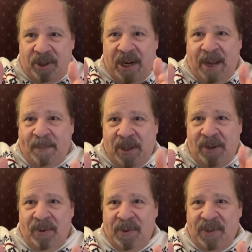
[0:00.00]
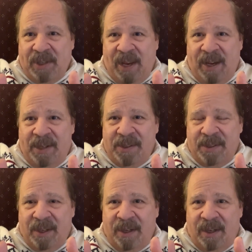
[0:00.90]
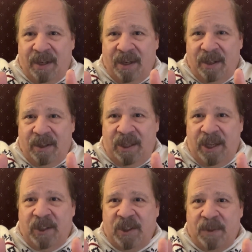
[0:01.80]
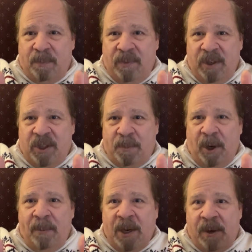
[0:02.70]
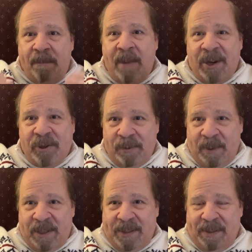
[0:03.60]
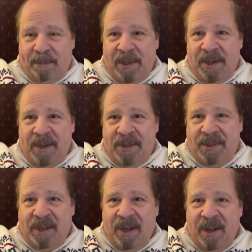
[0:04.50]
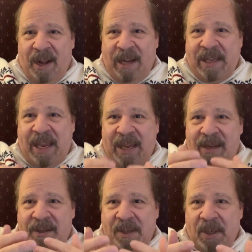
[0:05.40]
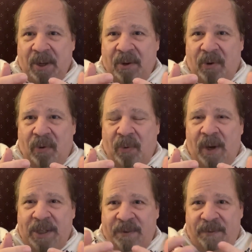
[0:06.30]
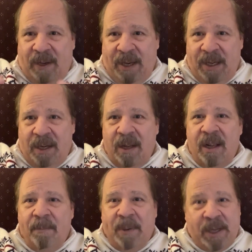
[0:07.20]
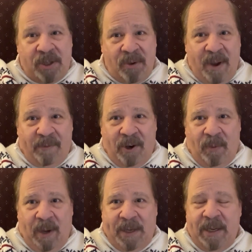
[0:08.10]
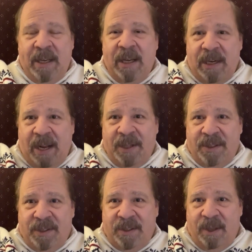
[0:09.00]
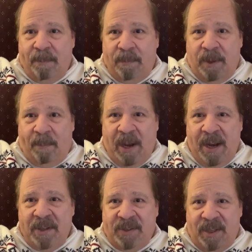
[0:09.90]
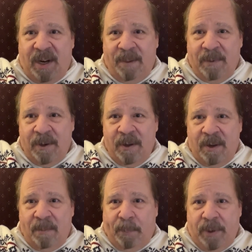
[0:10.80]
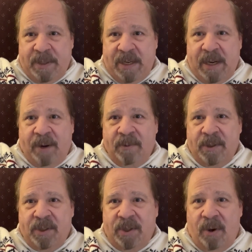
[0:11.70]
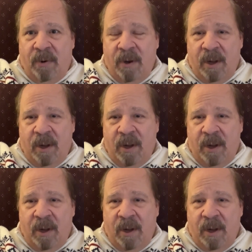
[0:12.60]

not be used as the experimental measurement, because I can't quantify it. But I do have a quantity, and that's the bias that I'm printing out. So